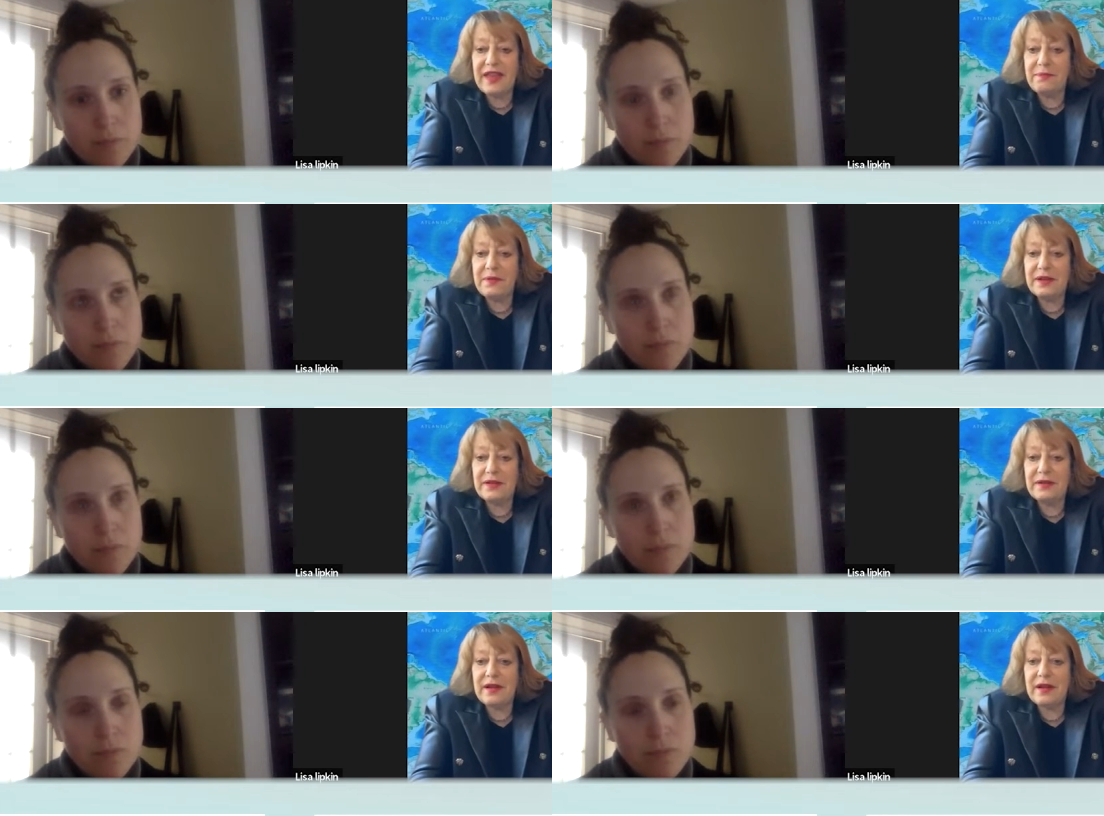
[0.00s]
Speaker 1: they've been
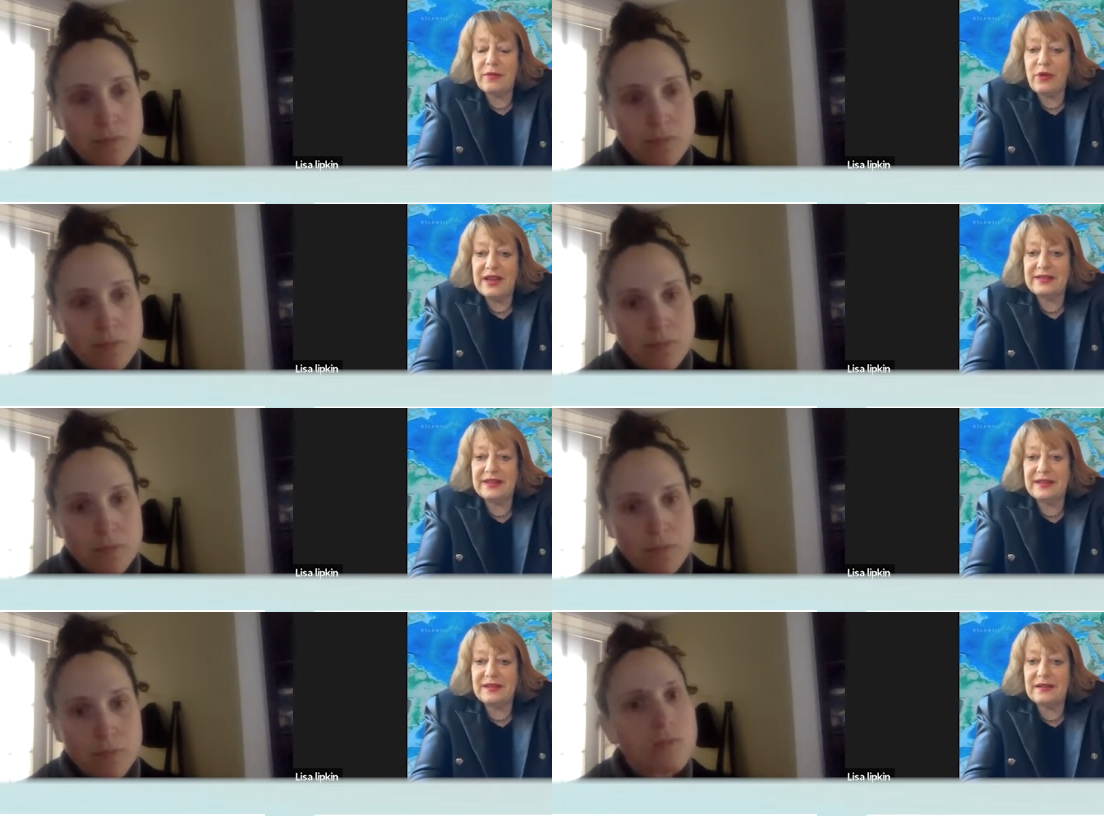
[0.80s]
raised
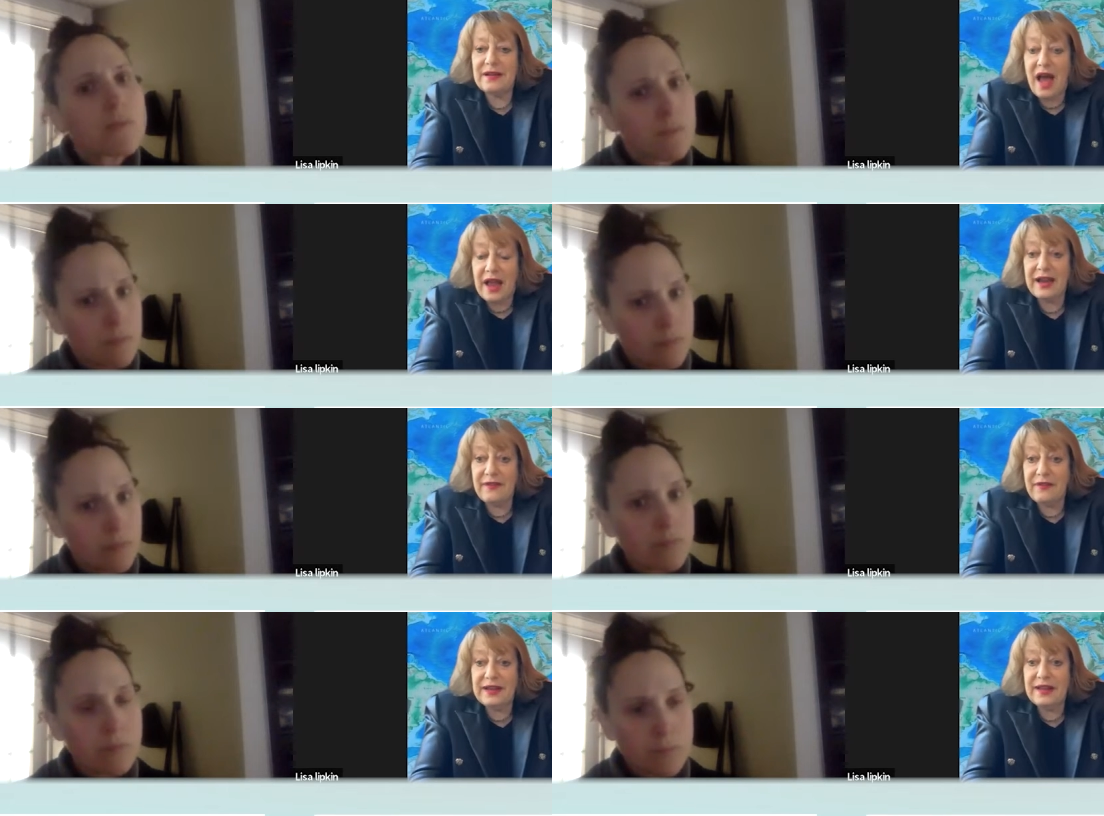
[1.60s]
in not in a
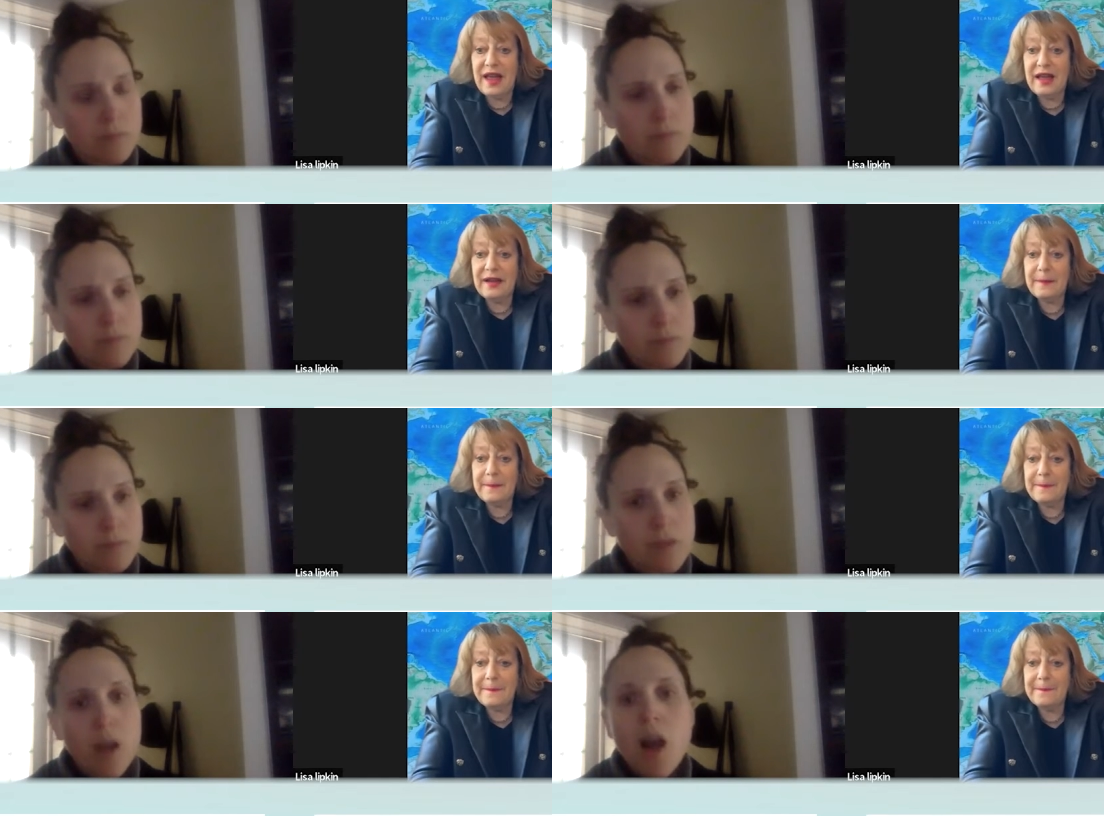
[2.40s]
feedlot?
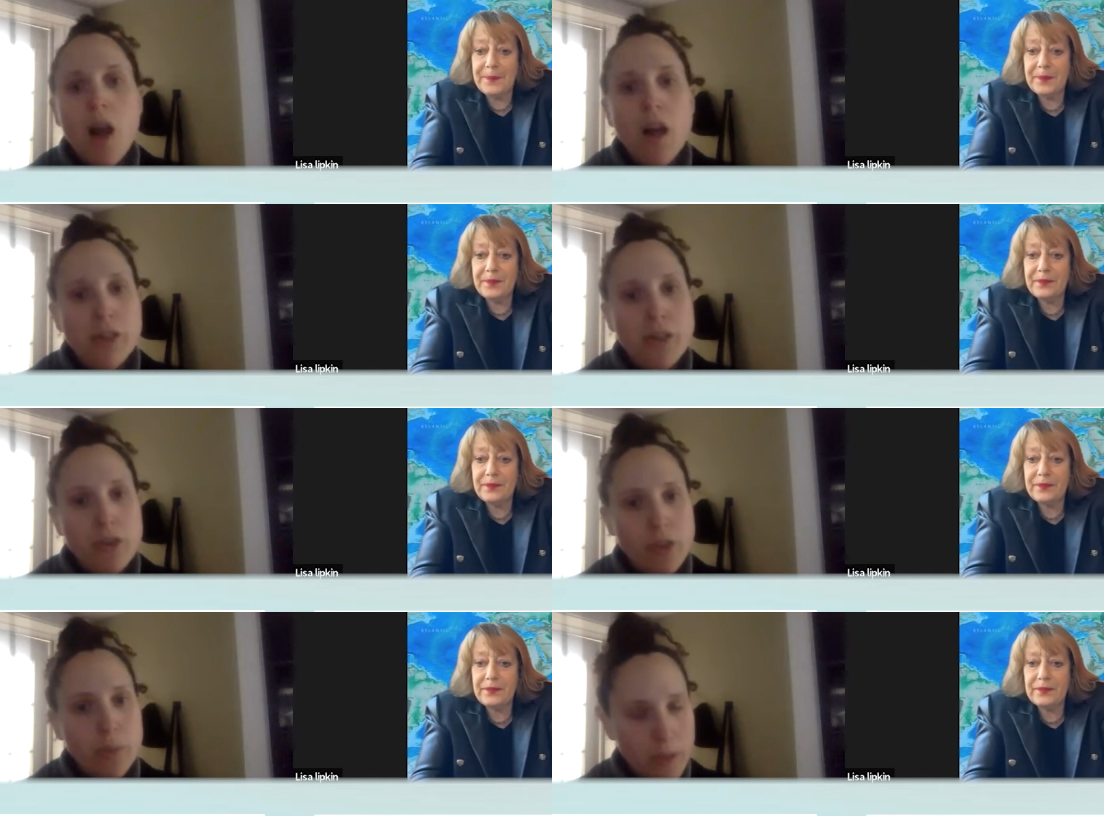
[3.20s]
one
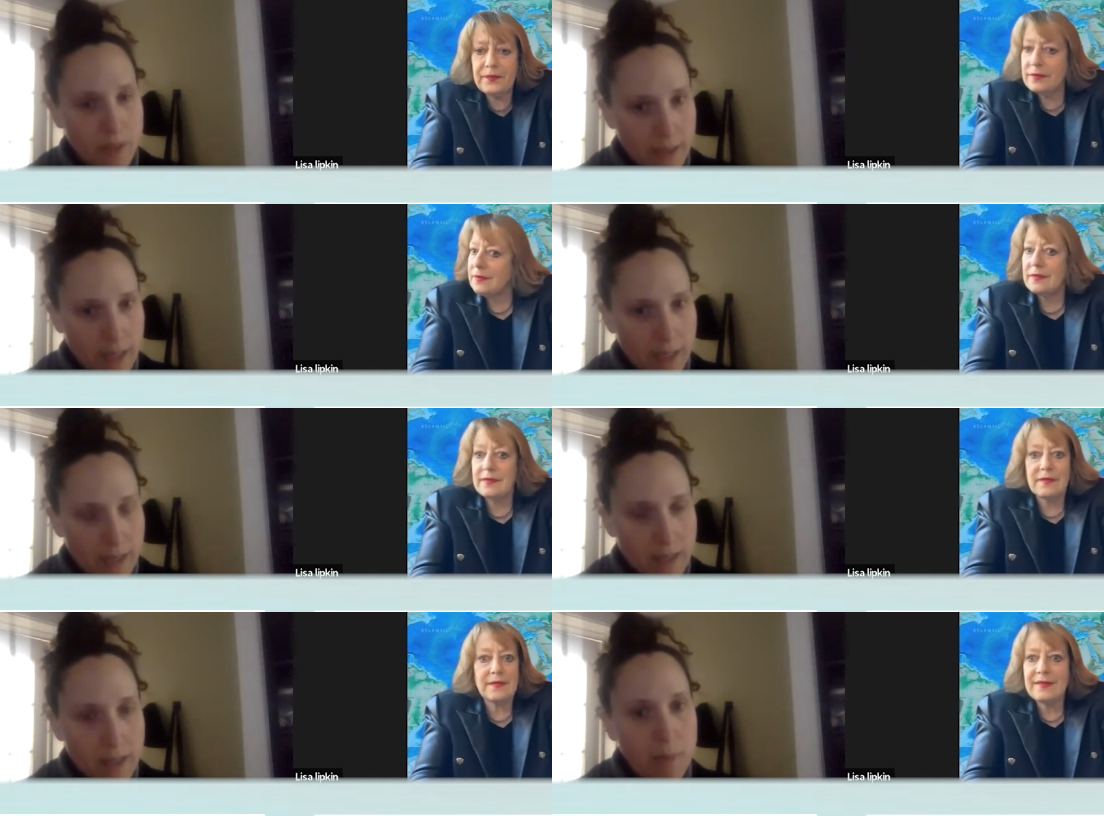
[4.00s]
Speaker 2: hundred
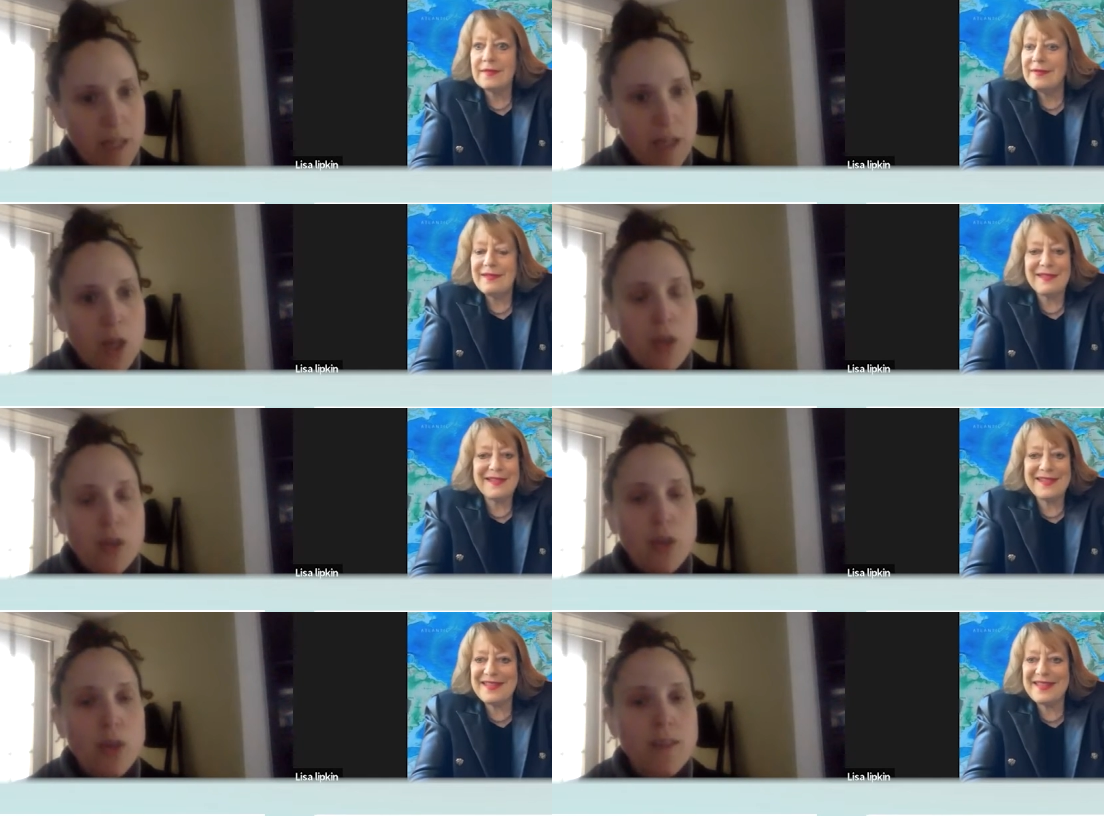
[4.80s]
percent. I mean,
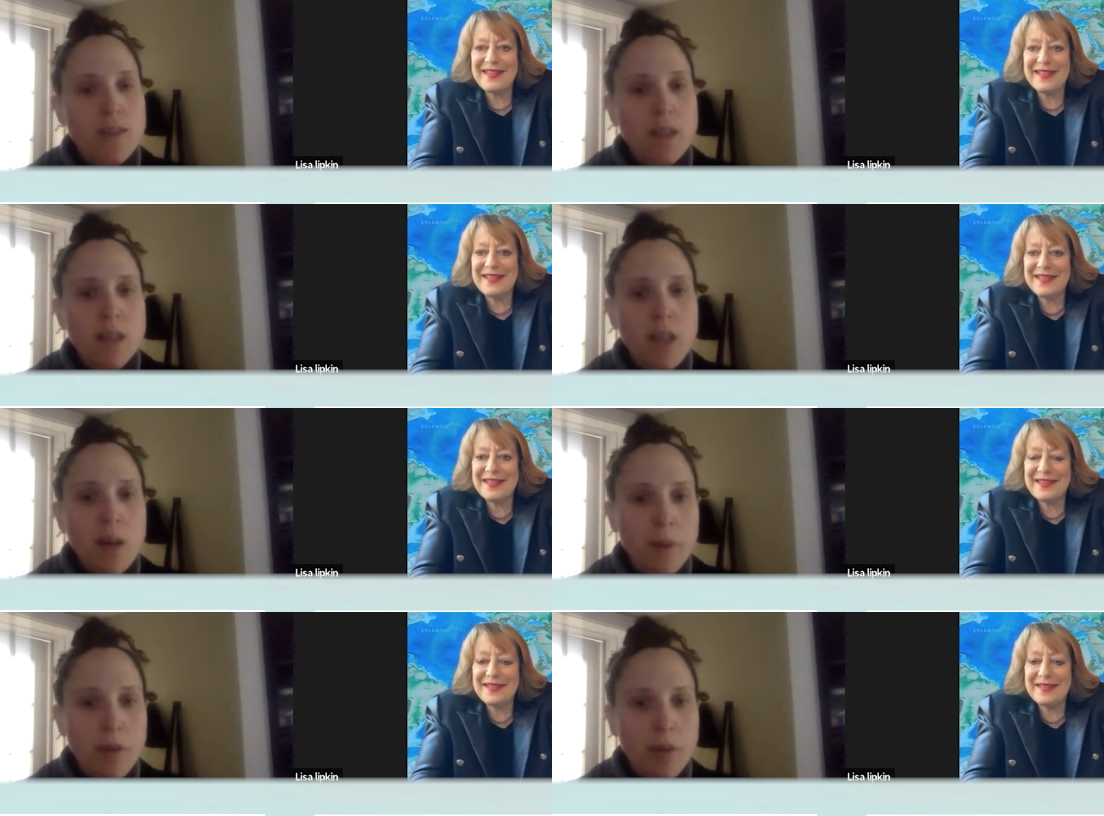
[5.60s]
there's a
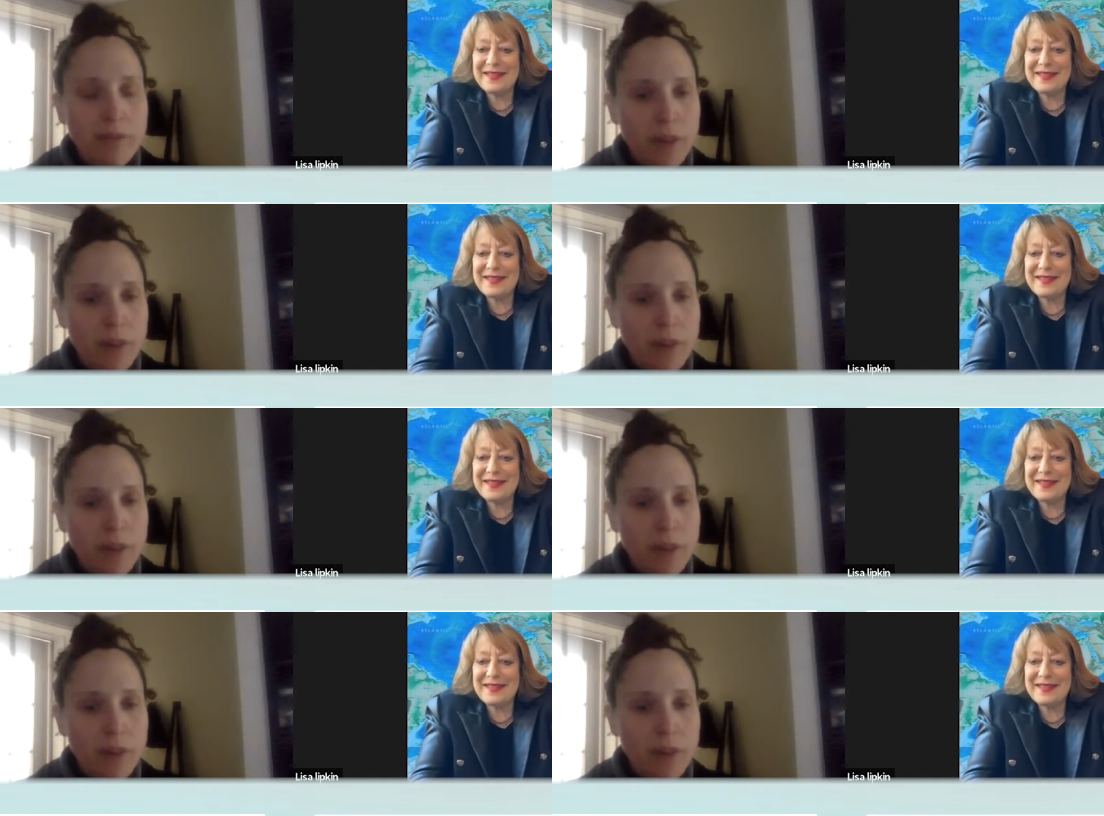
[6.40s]
number of